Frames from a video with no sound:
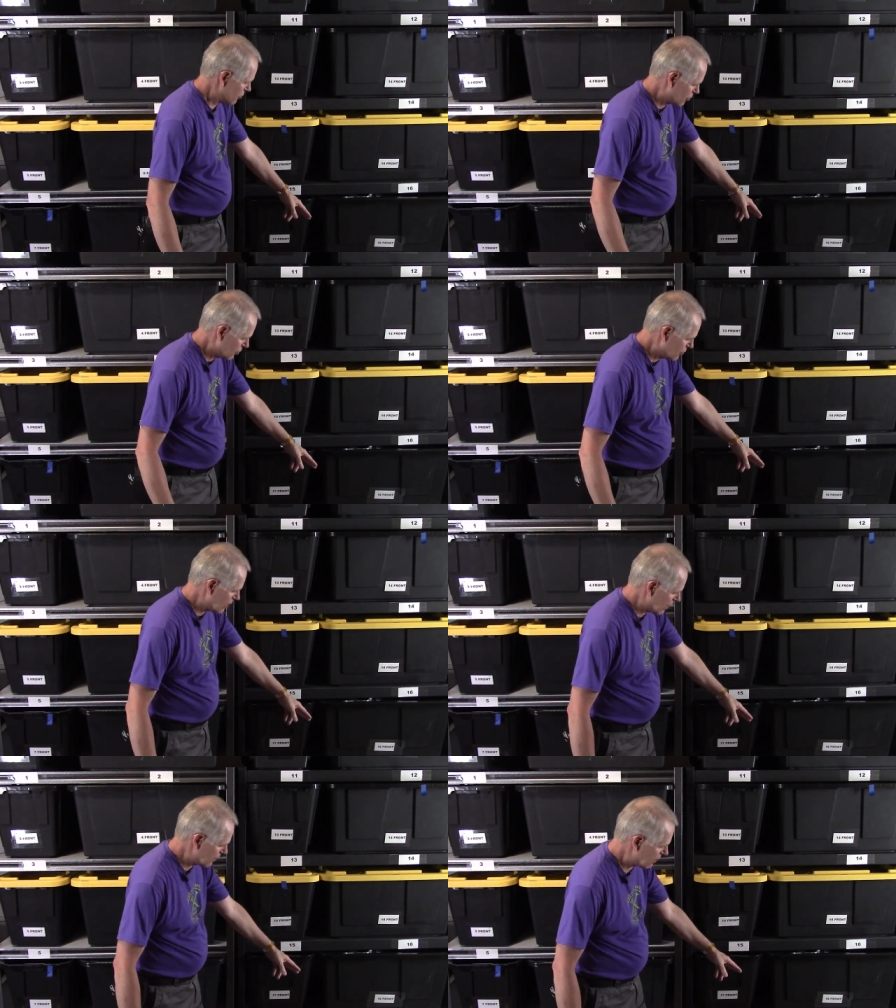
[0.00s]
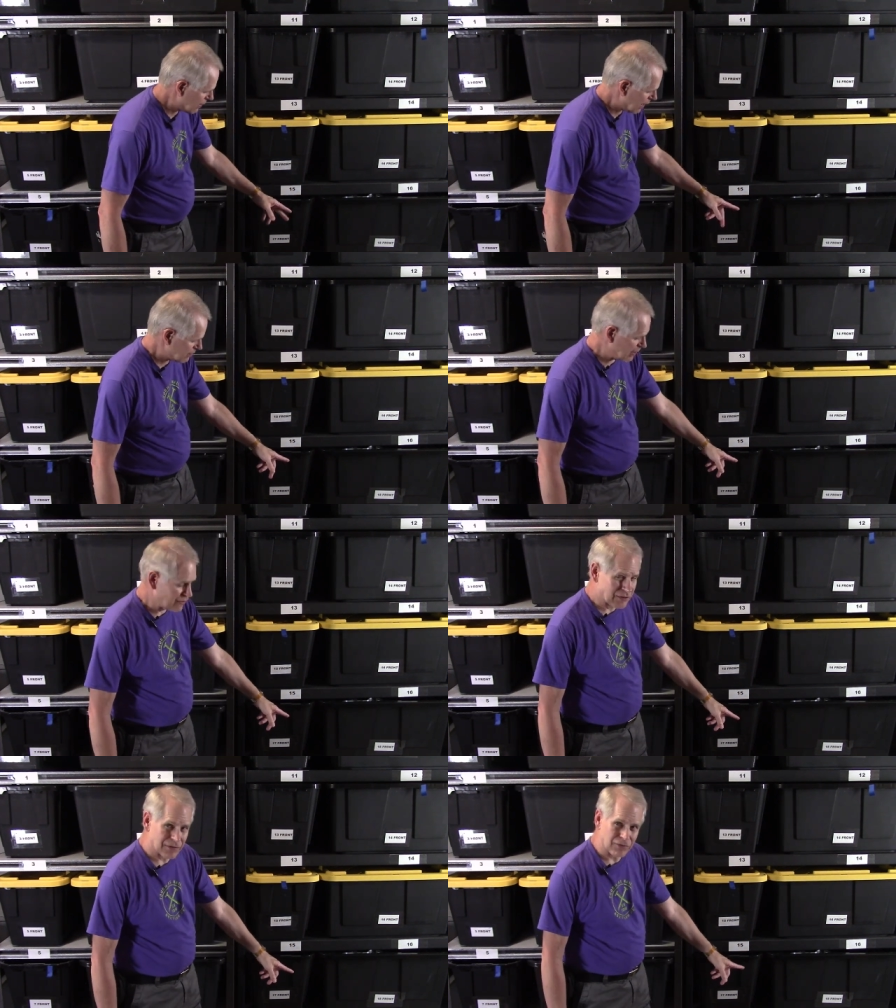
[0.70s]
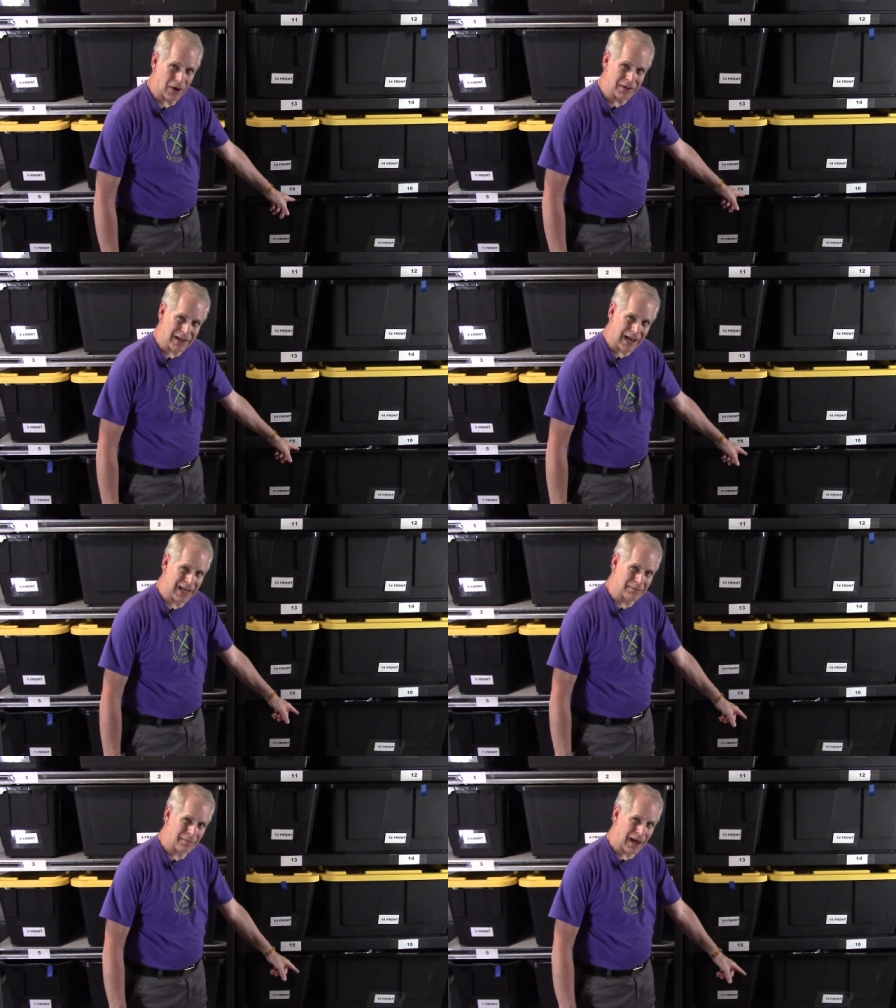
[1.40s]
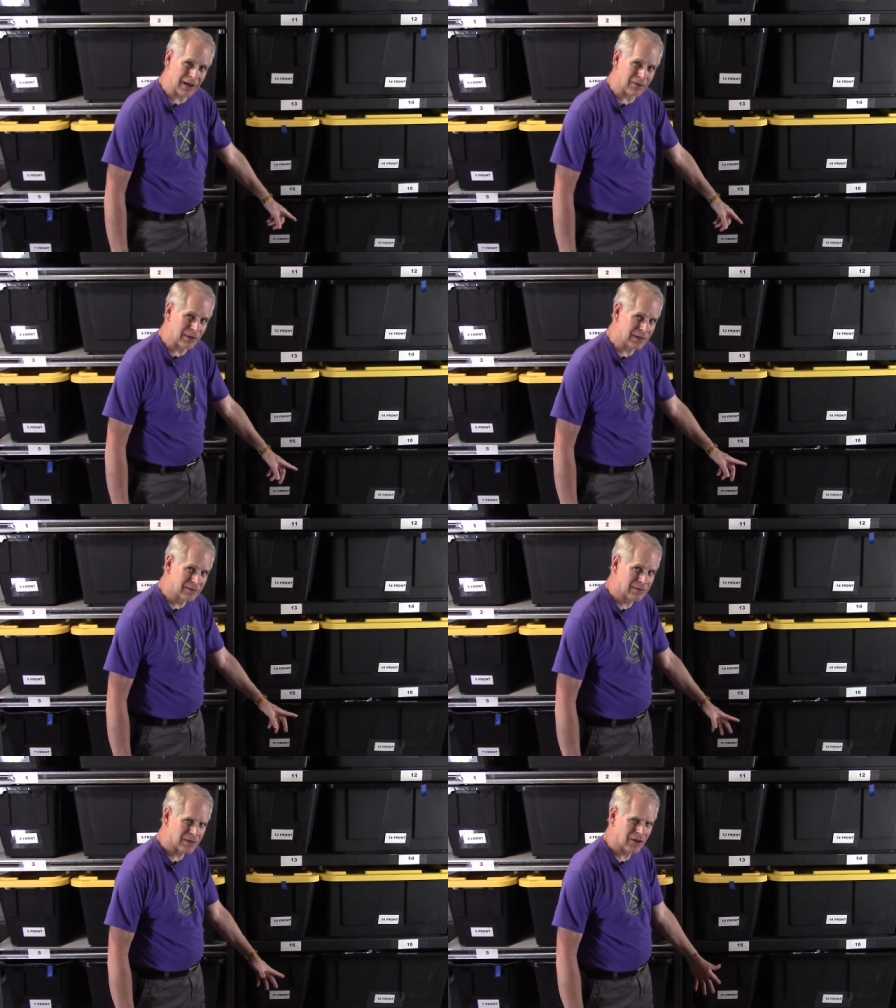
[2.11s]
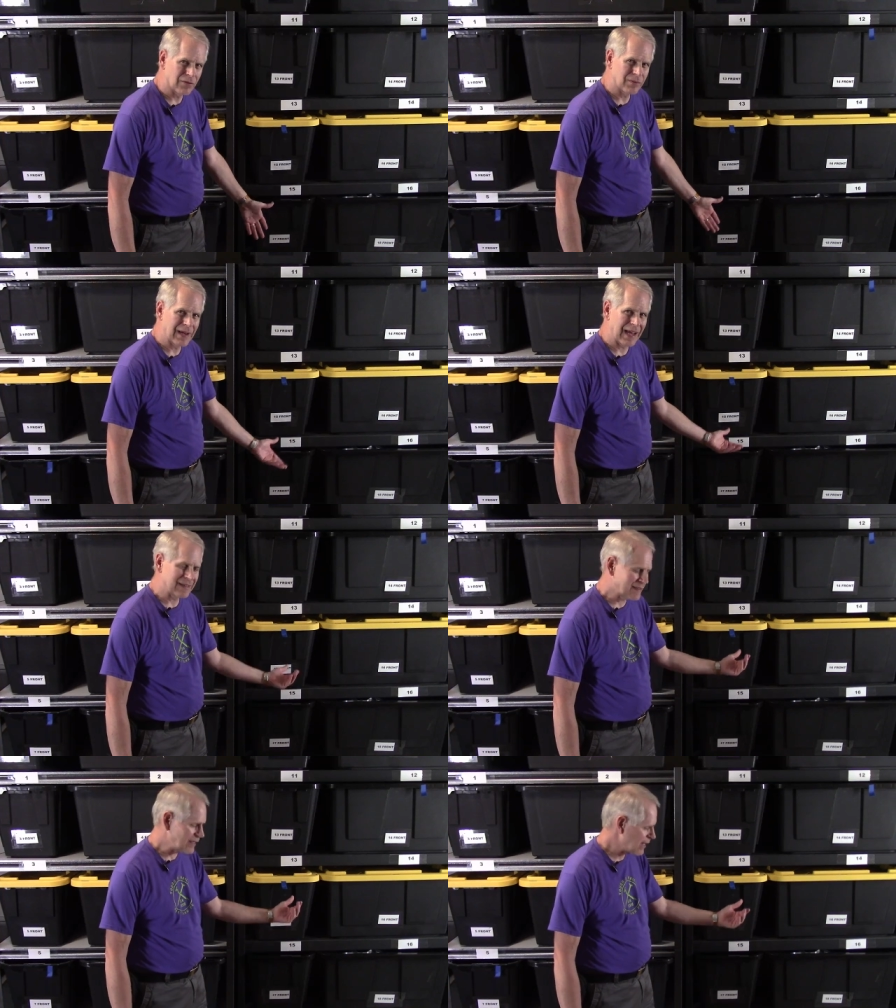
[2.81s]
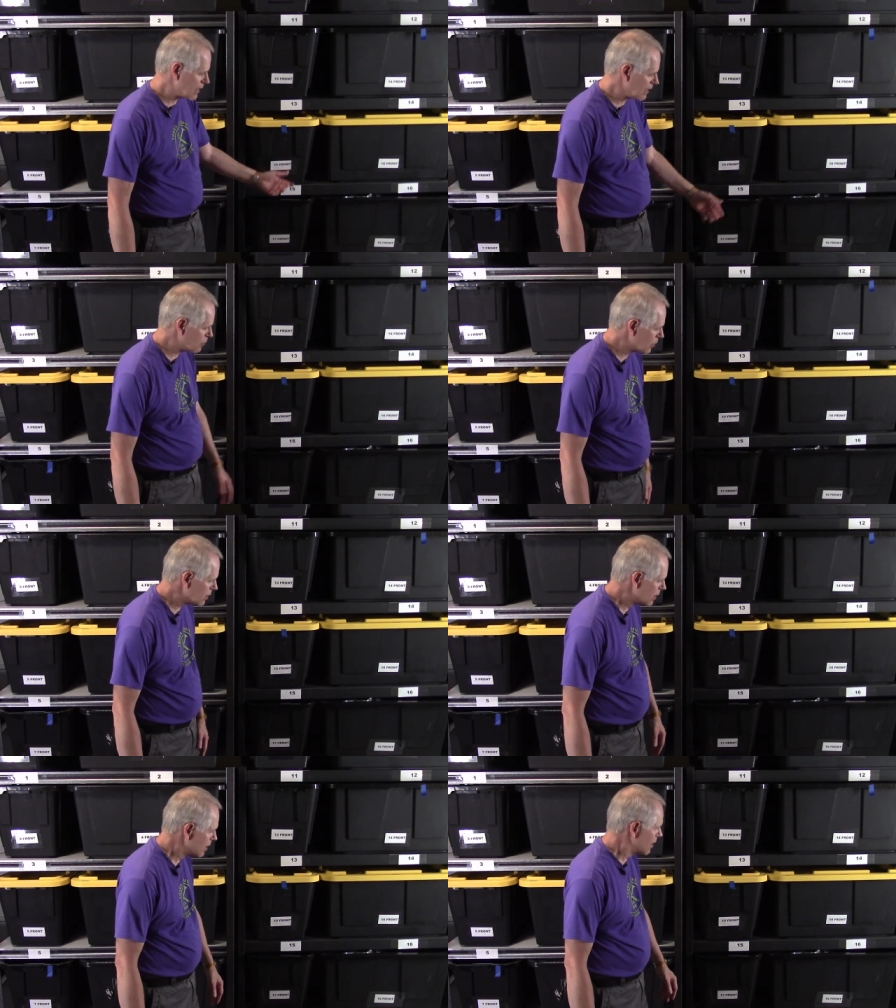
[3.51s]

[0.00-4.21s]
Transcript: two down there, that means the front and back one. Oh, can't see that anymore.